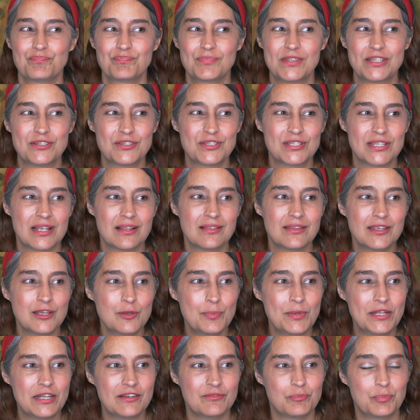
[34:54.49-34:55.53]
there's a little
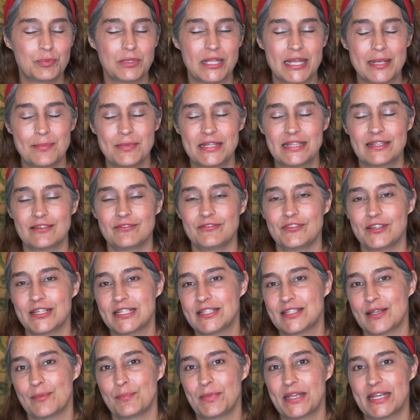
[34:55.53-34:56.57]
bit of blaming the
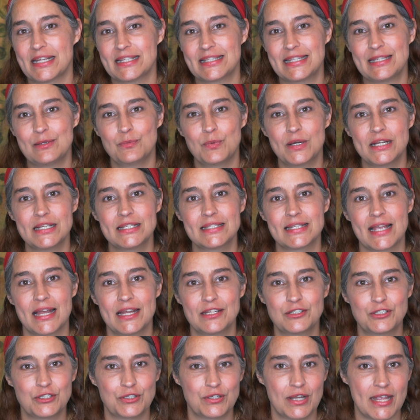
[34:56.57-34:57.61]
victim because he was
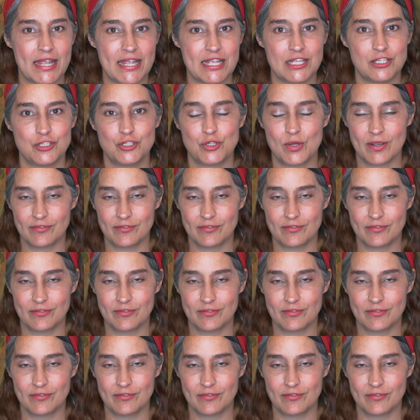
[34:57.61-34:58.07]
underage.